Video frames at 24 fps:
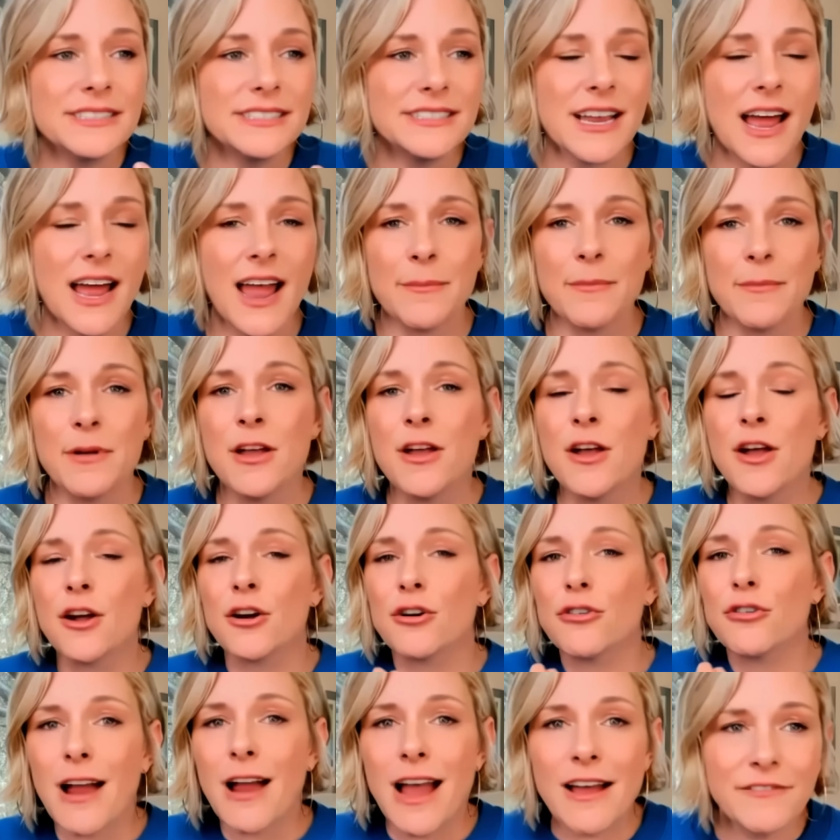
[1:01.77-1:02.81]
time
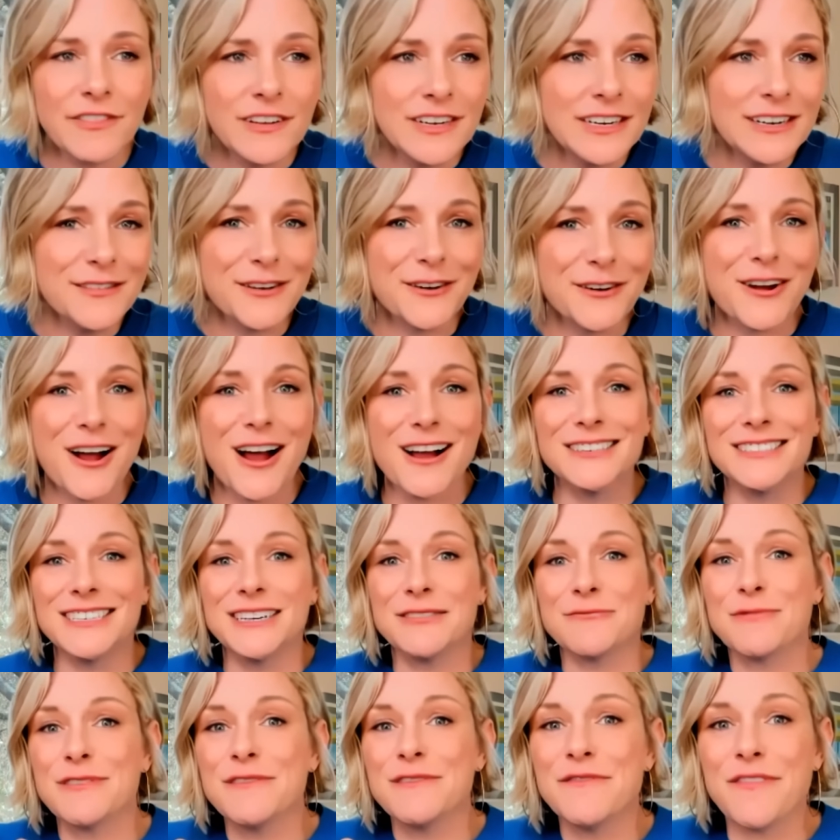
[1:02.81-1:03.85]
crafting their content,
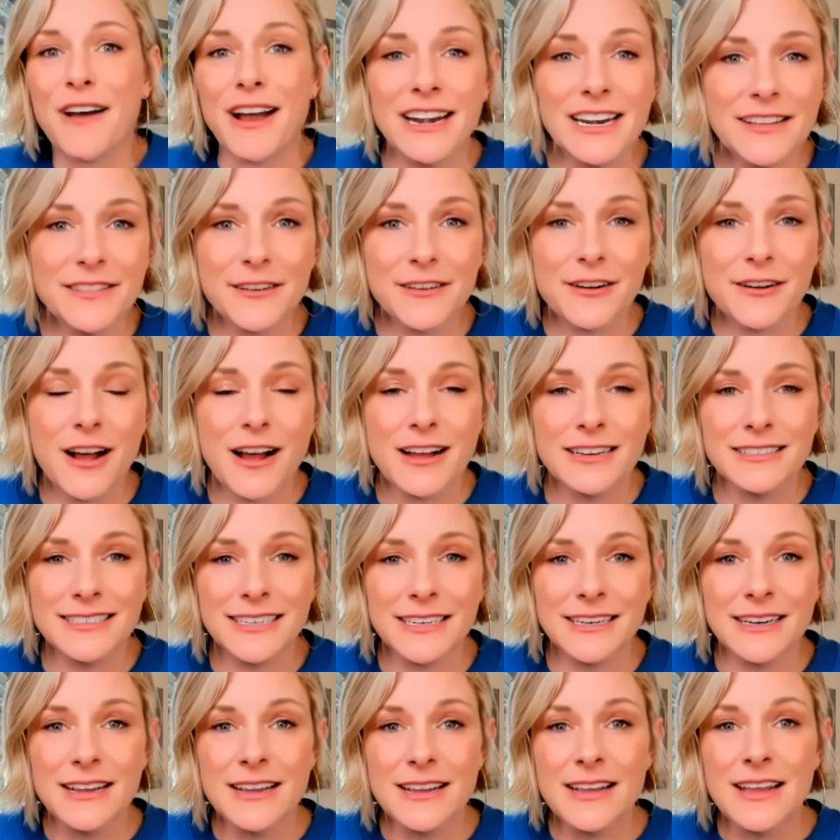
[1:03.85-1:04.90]
refining their
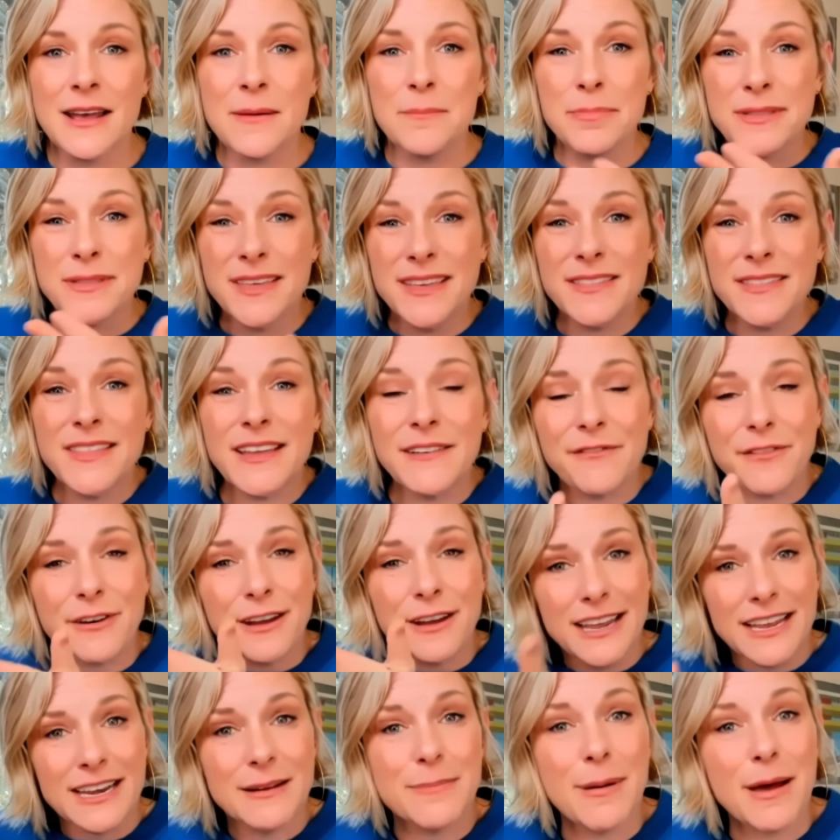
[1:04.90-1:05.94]
content, but then they
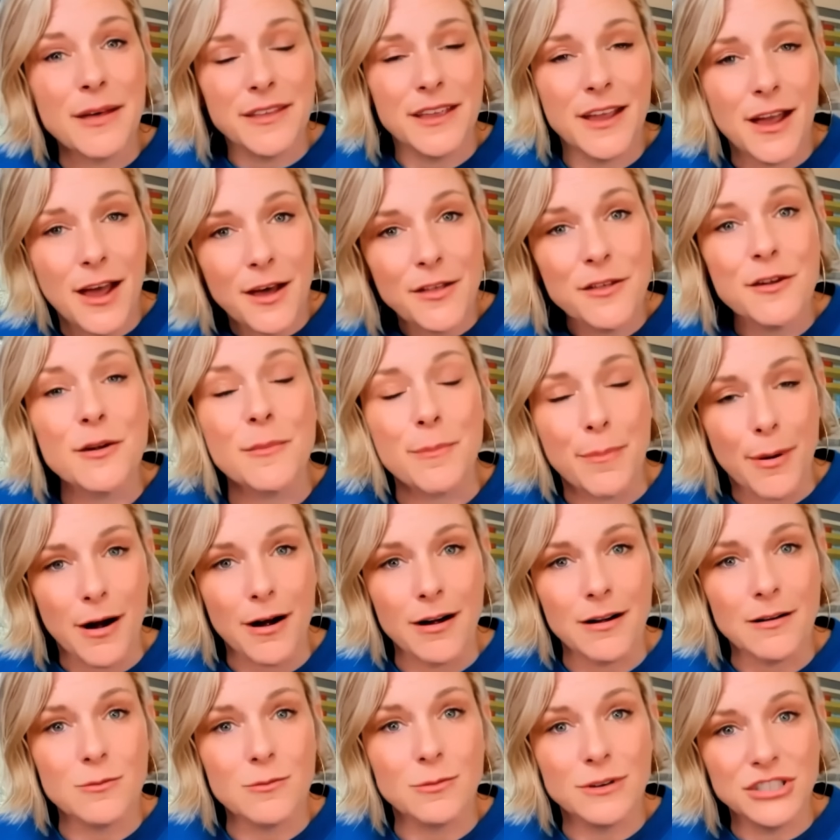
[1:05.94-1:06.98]
forget about the other
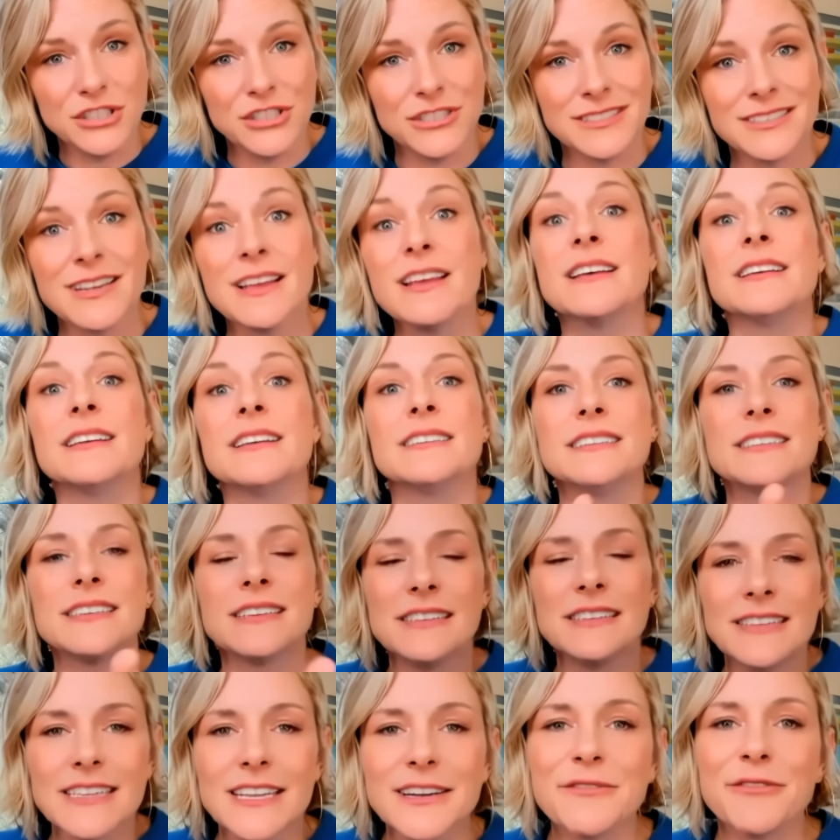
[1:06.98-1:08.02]
part, which is
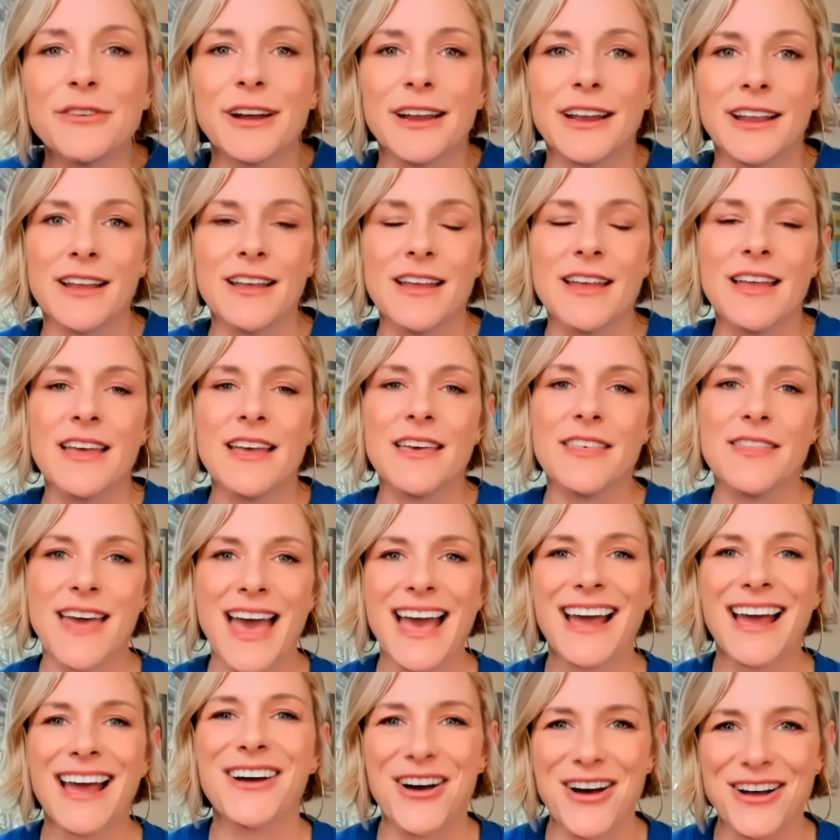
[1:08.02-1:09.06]
delivering
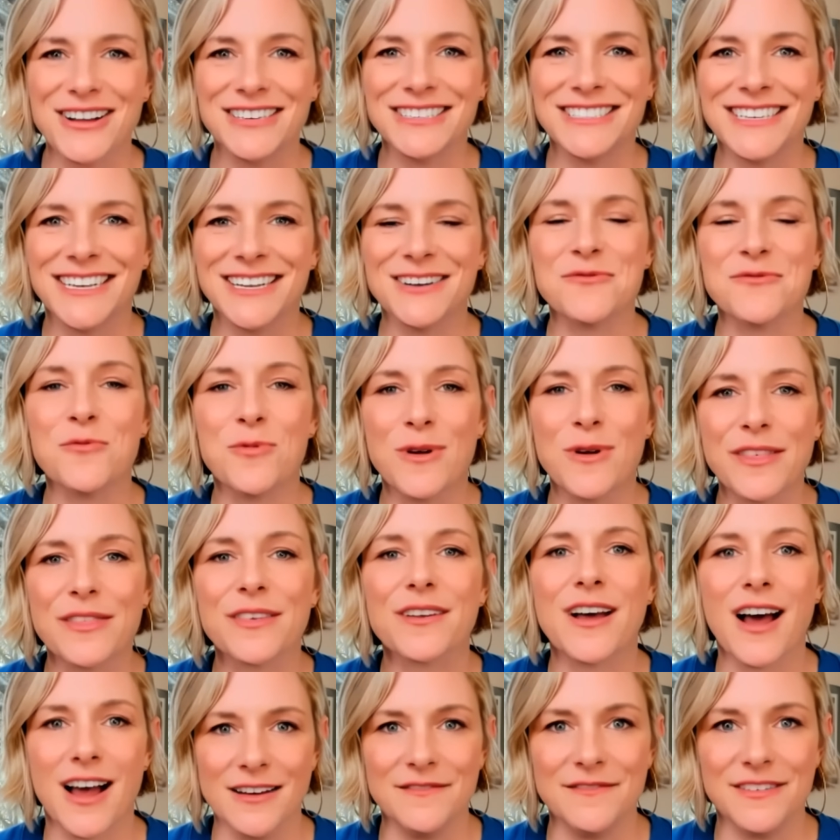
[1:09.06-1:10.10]
that content with
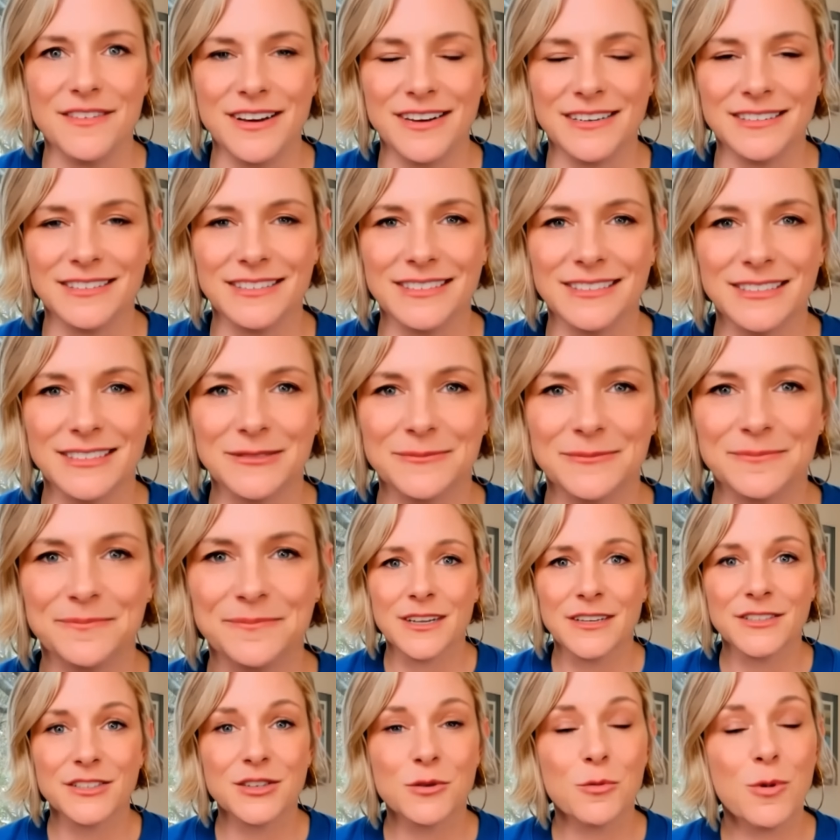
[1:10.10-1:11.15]
confidence.
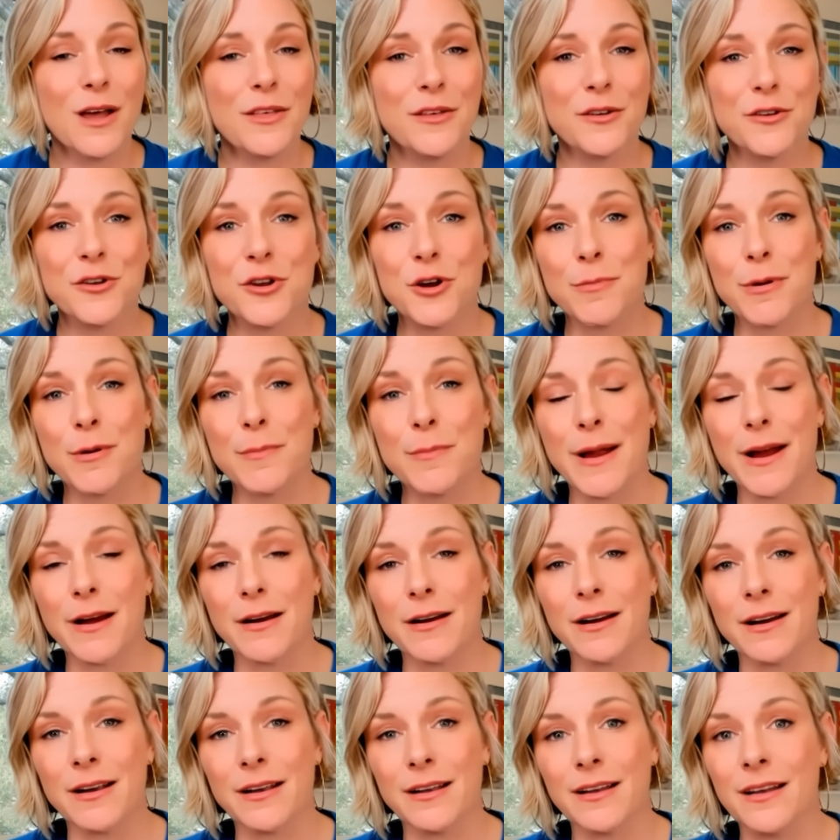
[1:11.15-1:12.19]
So whether you're
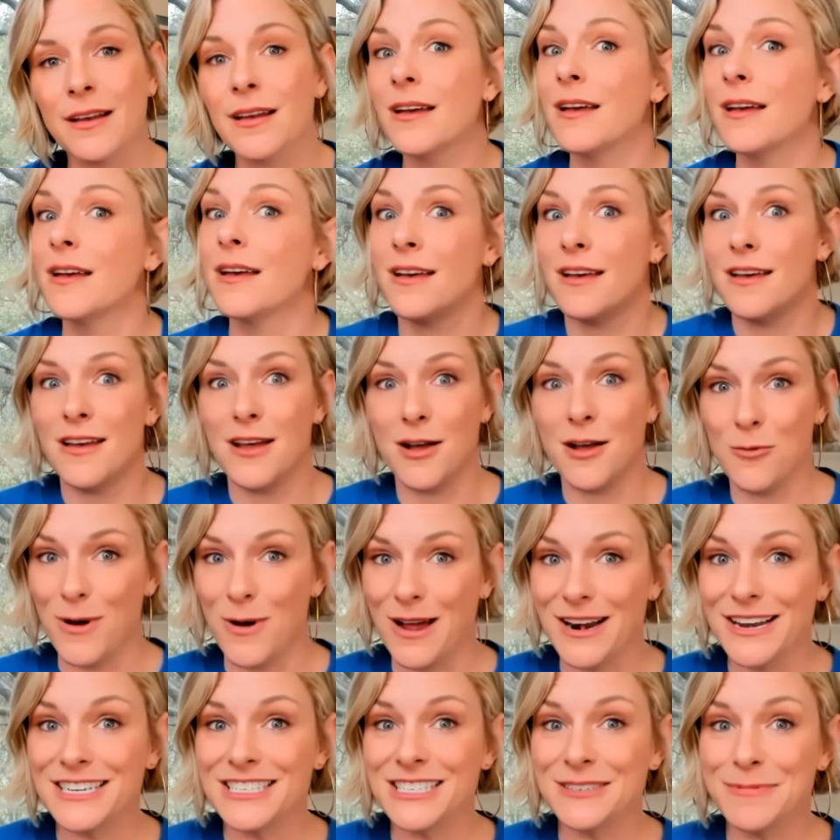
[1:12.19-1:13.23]
preparing a
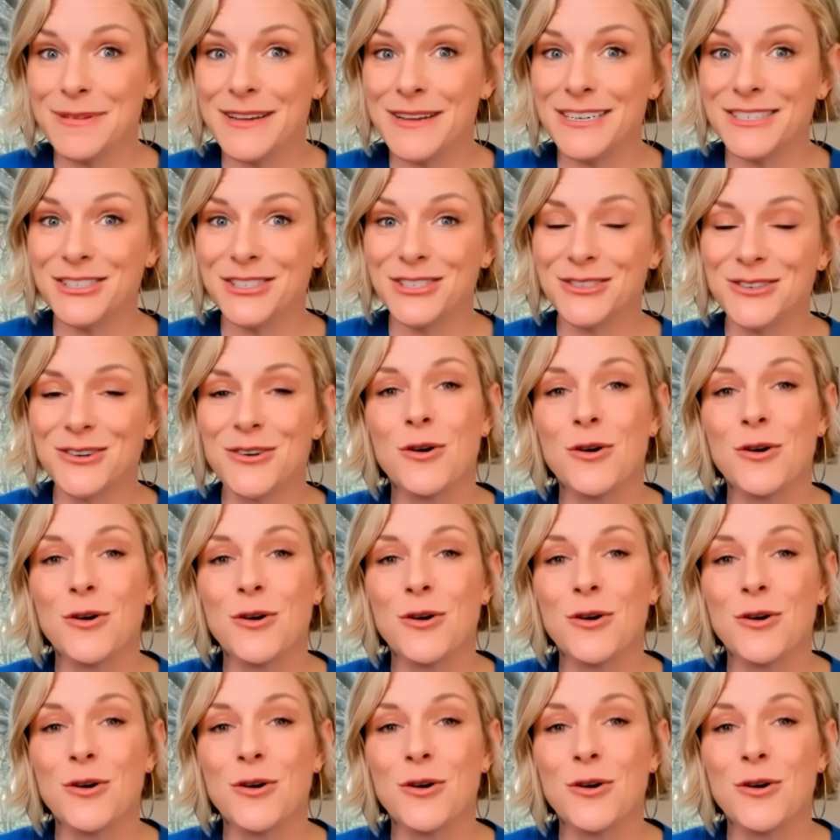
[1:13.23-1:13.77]
wedding speech